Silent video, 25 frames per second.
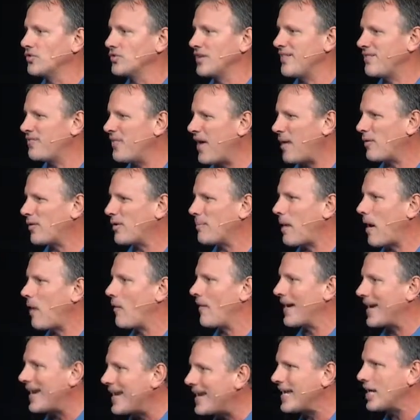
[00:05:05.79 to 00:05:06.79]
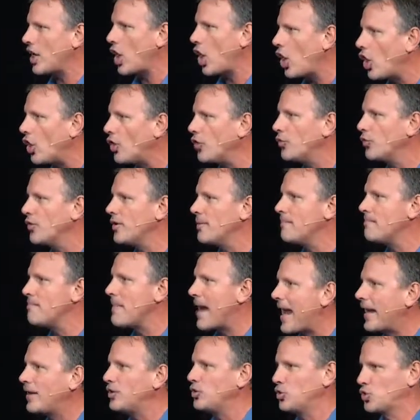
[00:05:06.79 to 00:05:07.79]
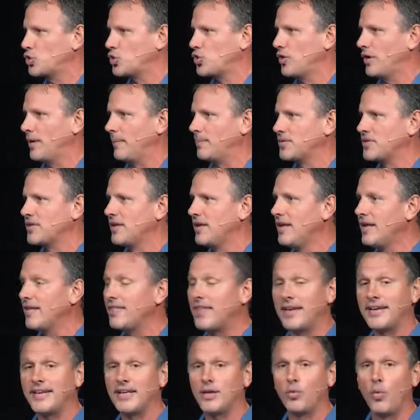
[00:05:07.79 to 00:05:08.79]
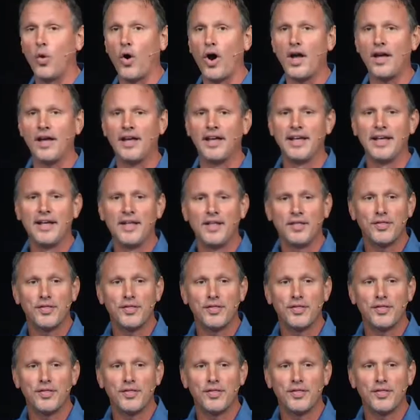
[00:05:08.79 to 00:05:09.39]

They found about 800 manuscripts that did what?